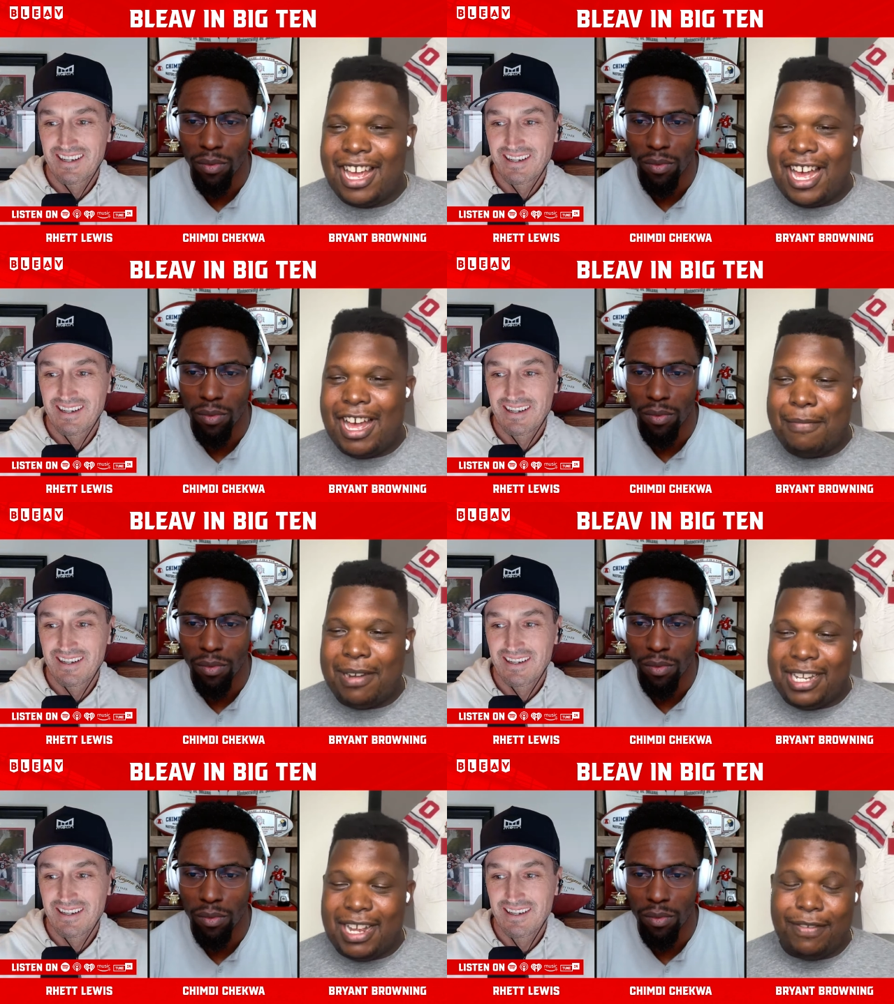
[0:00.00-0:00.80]
Speaker 1: Uh,
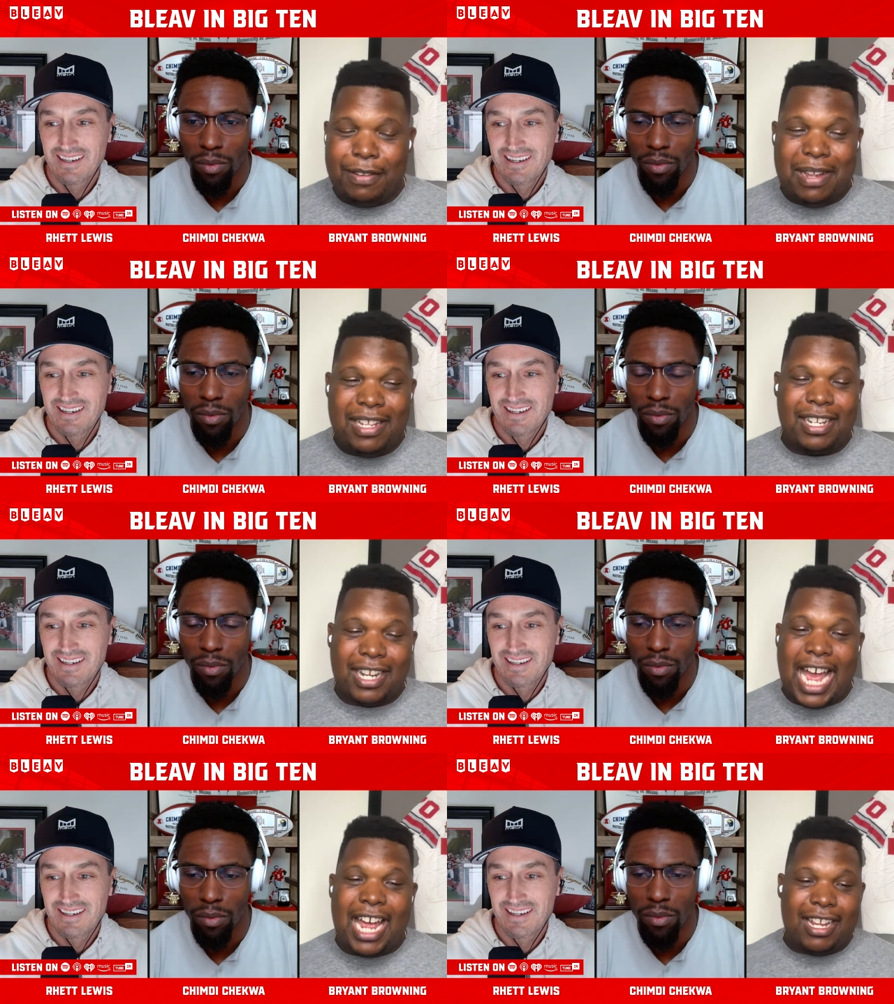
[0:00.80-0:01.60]
but it definitely means a
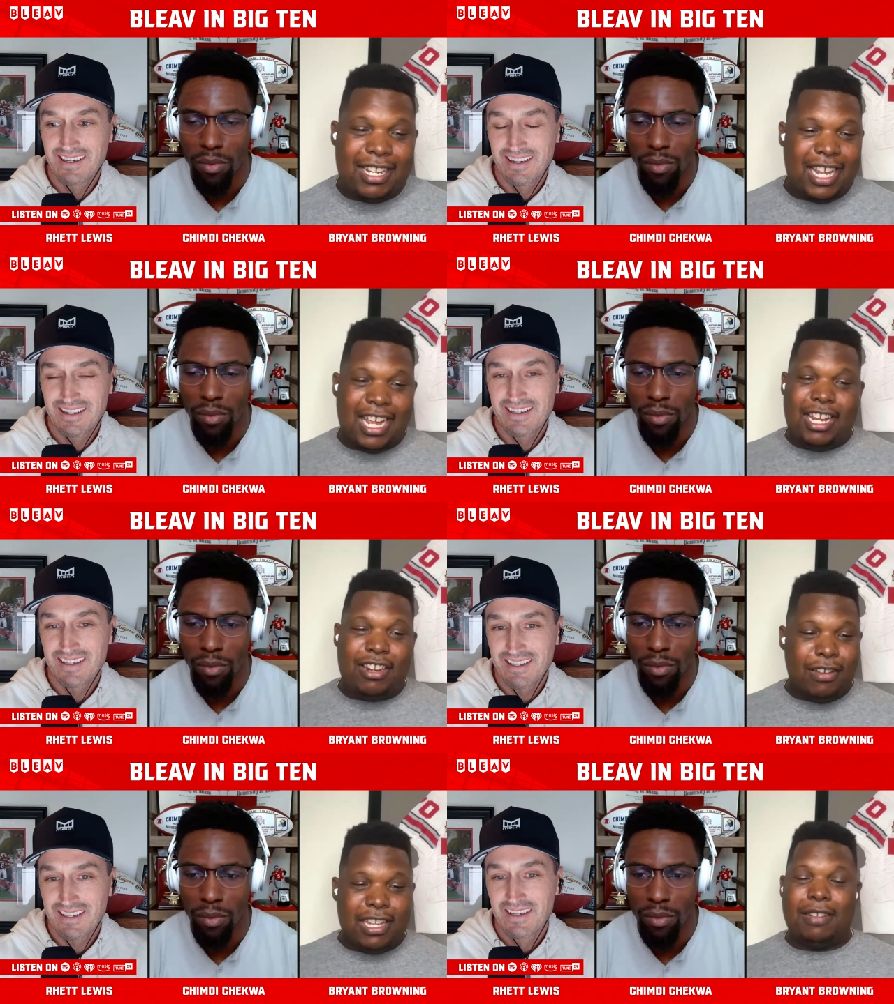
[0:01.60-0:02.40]
lot that you
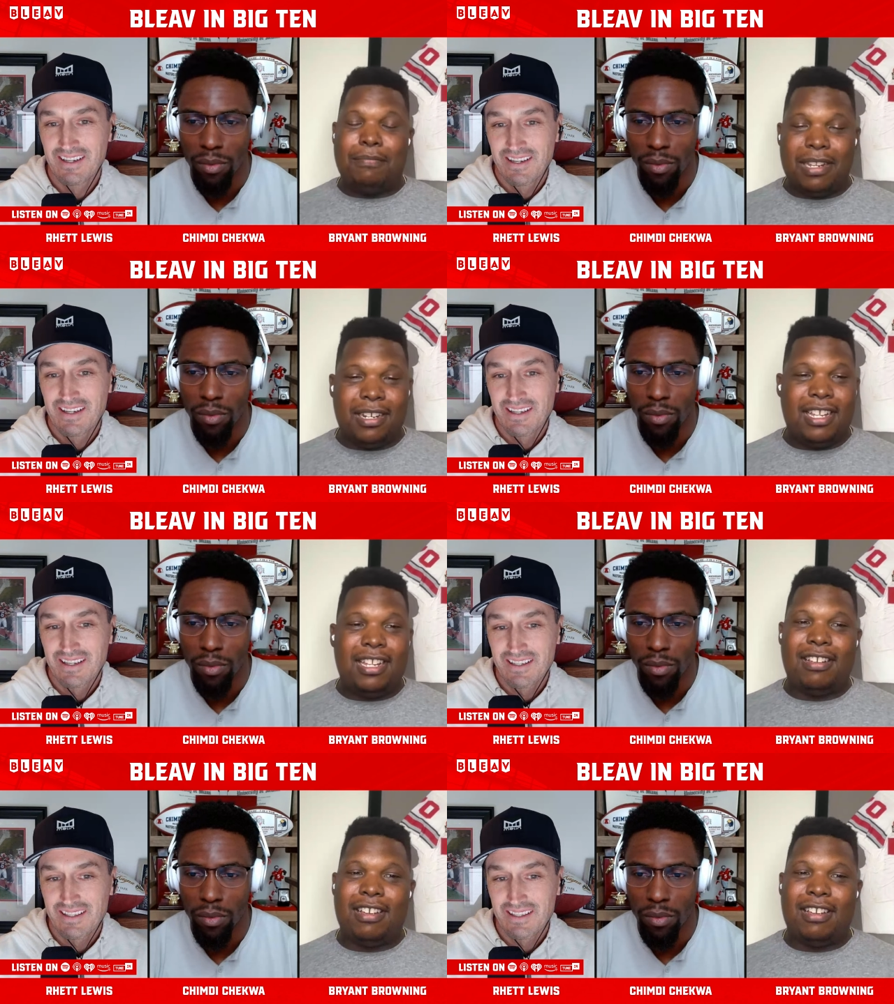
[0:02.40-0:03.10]
know his ability,